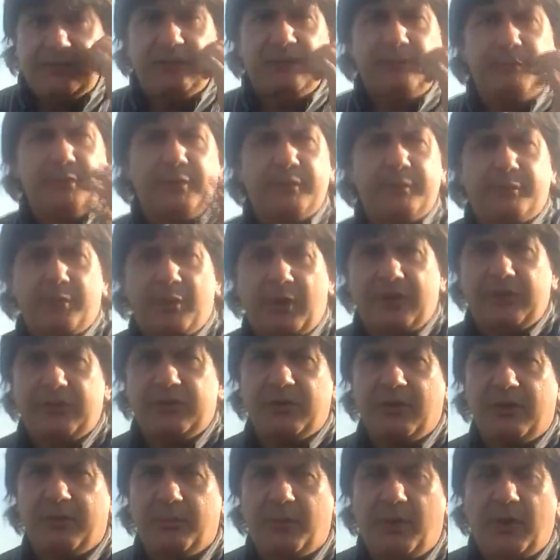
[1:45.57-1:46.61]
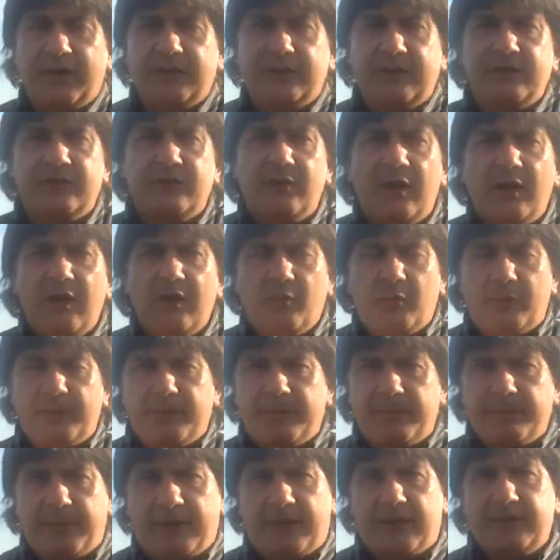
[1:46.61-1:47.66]
going to put pressure on prices. We've
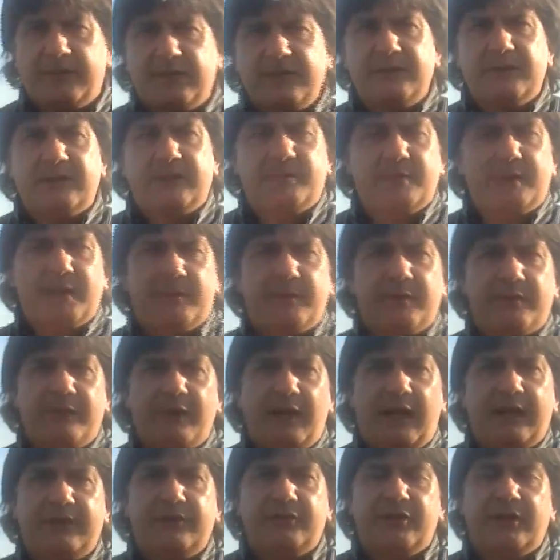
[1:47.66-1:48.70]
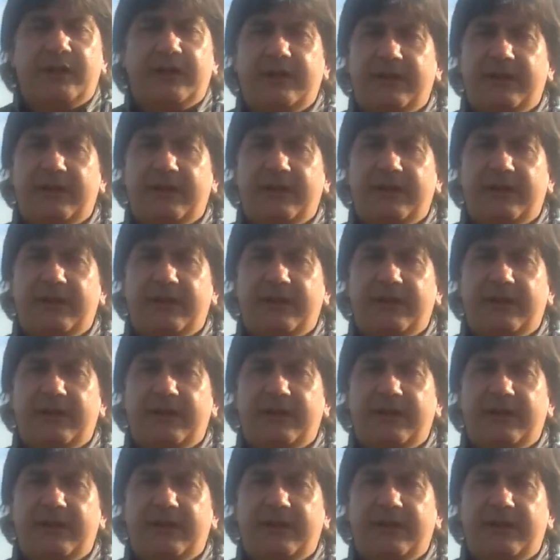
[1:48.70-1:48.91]
been bearish since September of last year. I